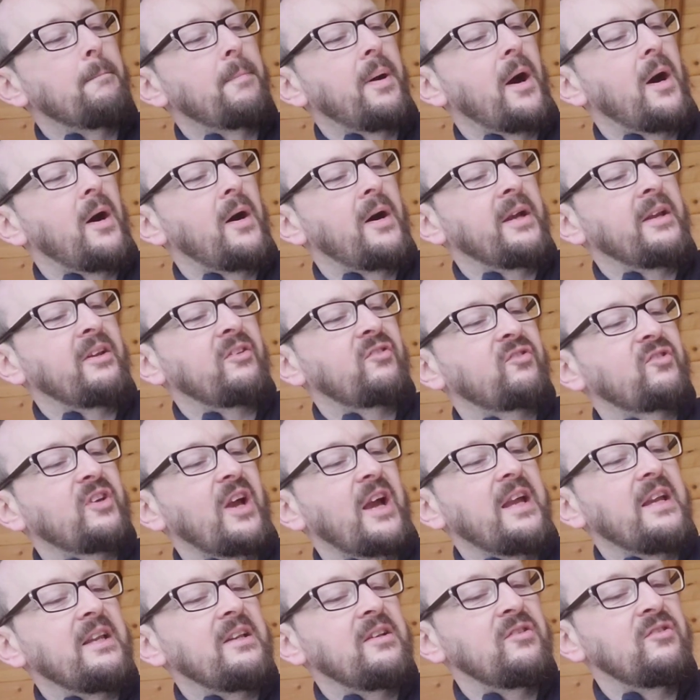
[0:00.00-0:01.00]
part
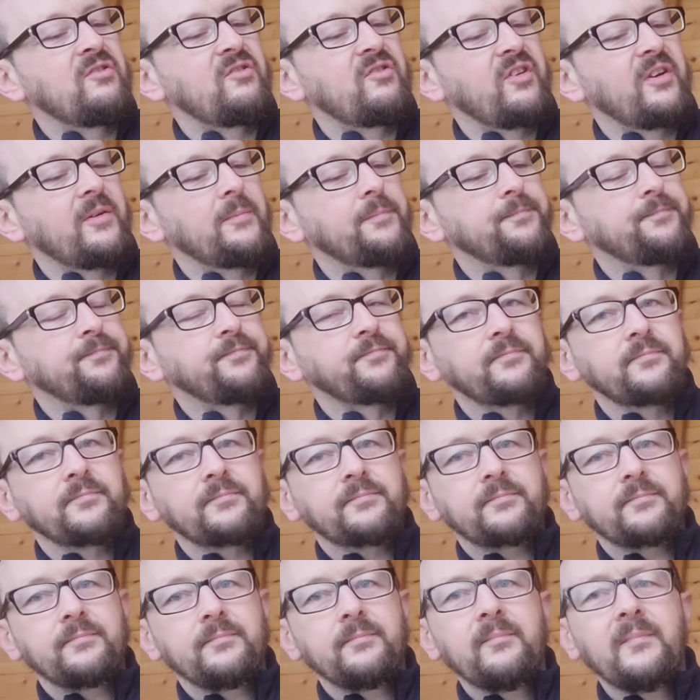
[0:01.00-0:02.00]
exchanged
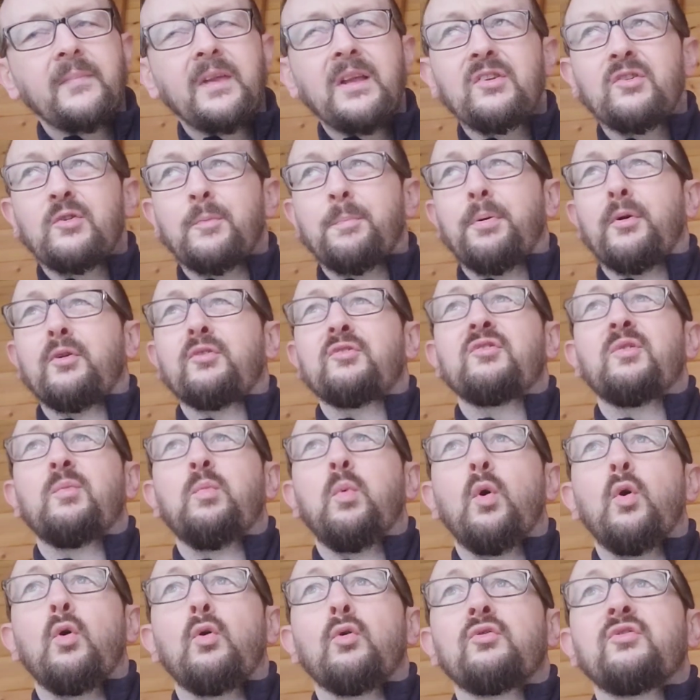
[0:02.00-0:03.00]
to put
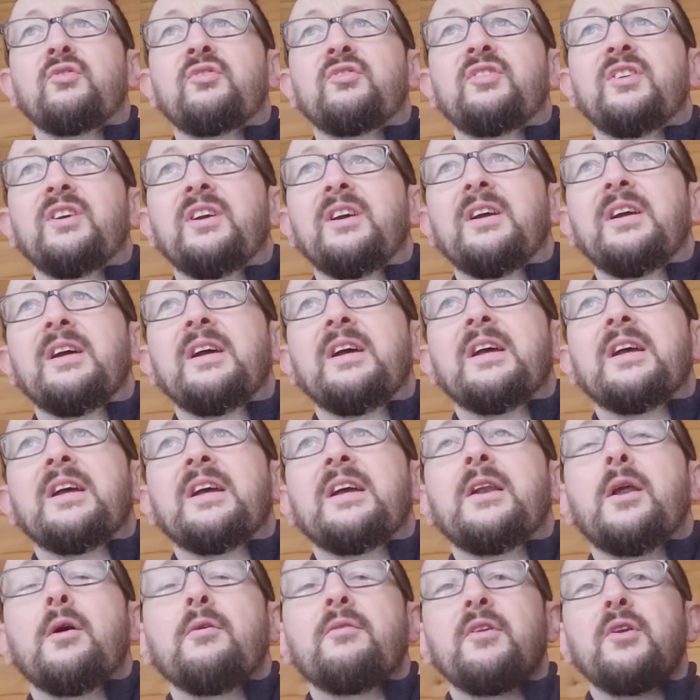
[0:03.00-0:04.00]
towards,
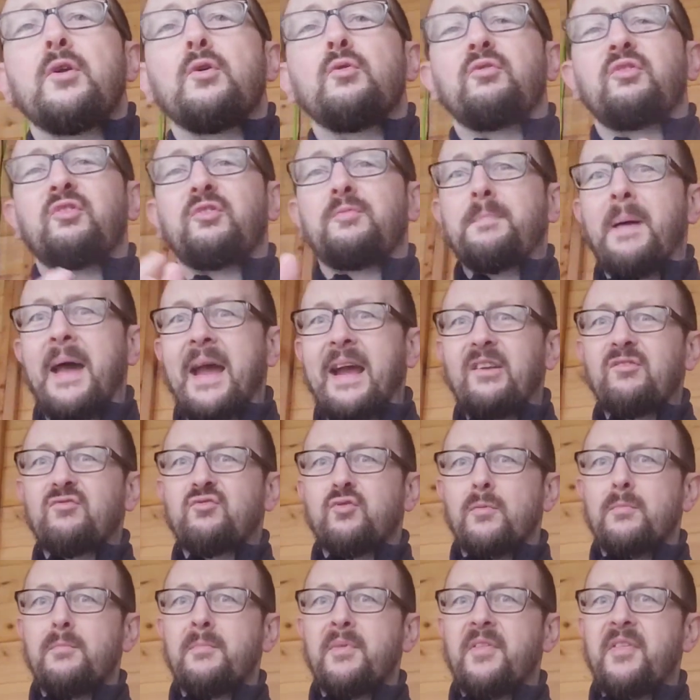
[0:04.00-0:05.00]
you know, the new
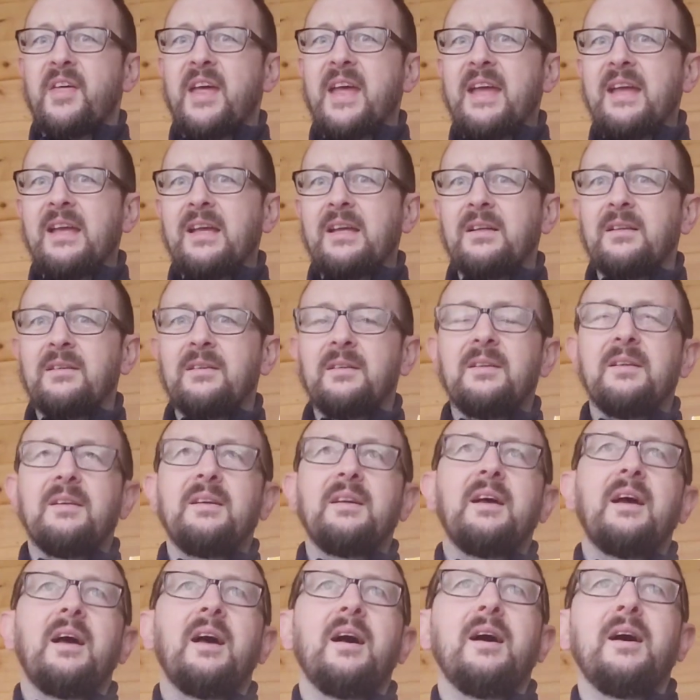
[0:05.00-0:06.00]
Spectrum thing.
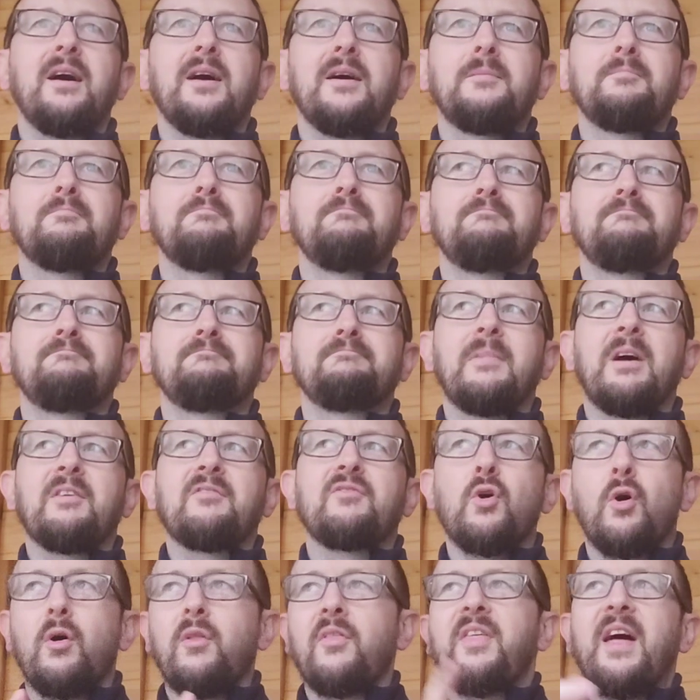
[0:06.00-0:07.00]
I've
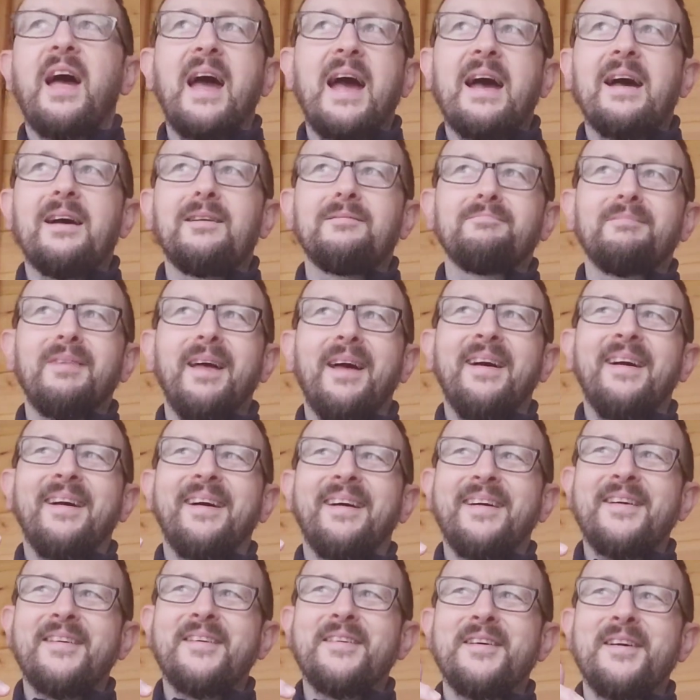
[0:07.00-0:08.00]
got that
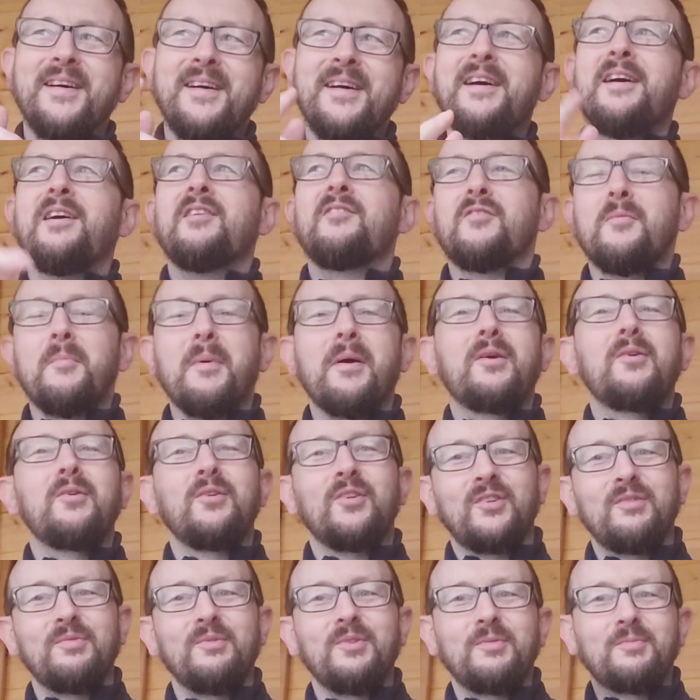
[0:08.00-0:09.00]
for my
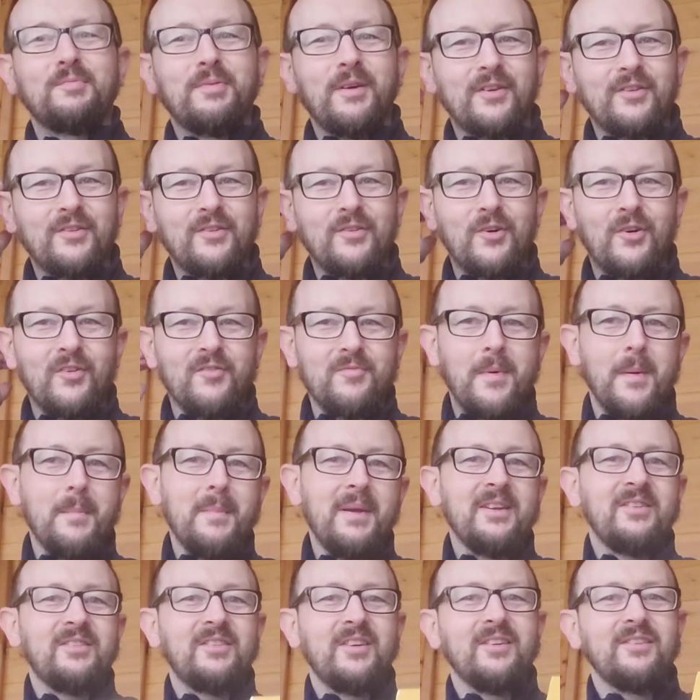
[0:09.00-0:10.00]
Christmas present off my
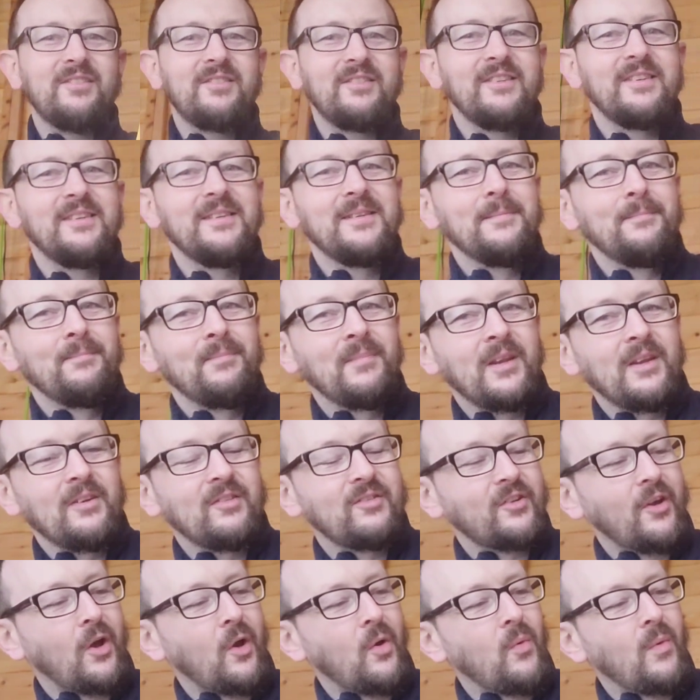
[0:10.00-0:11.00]
missus.
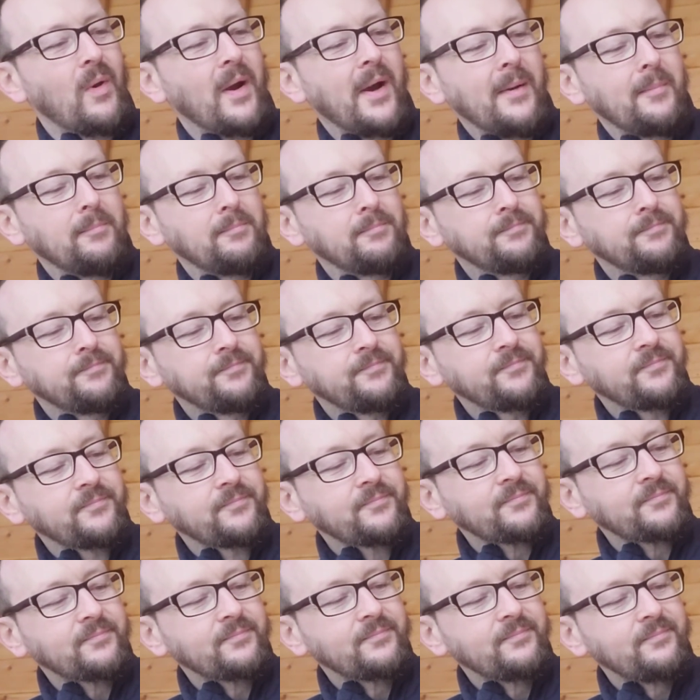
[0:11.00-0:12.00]
So
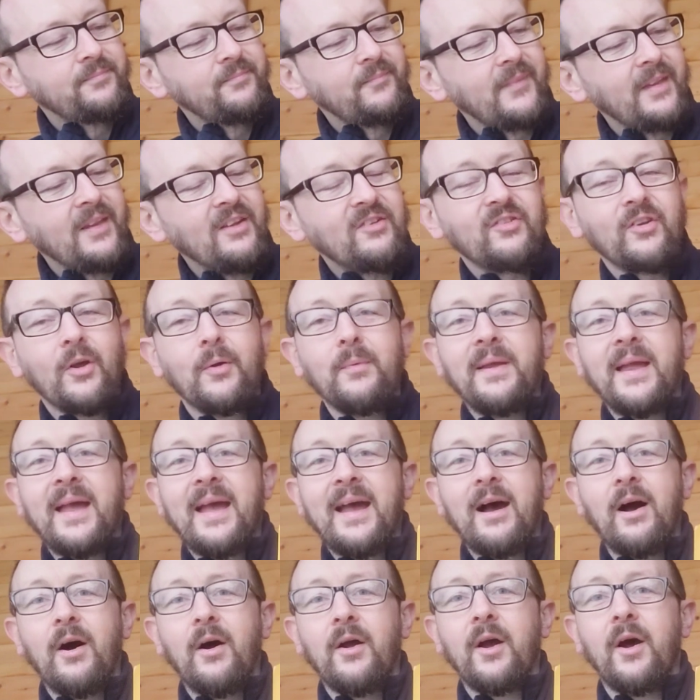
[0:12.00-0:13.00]

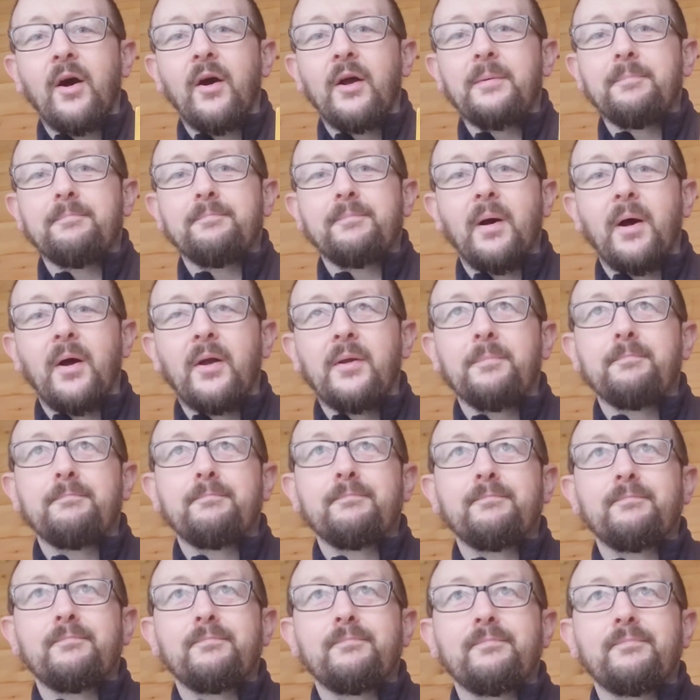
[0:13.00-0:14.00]
yeah, I
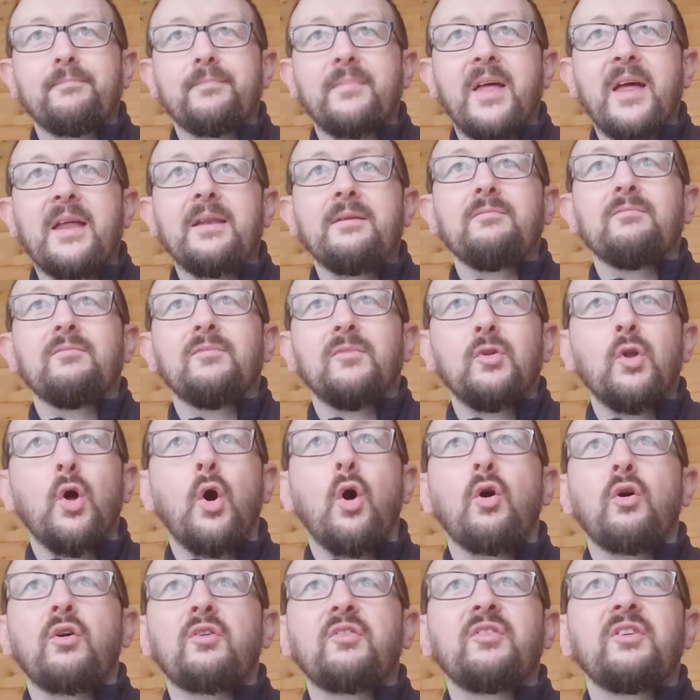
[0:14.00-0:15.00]
then
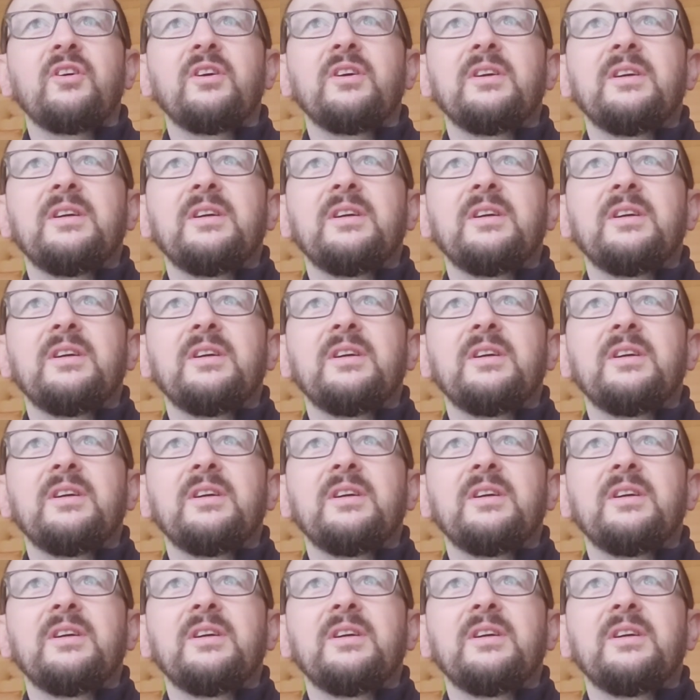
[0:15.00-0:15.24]
knocked,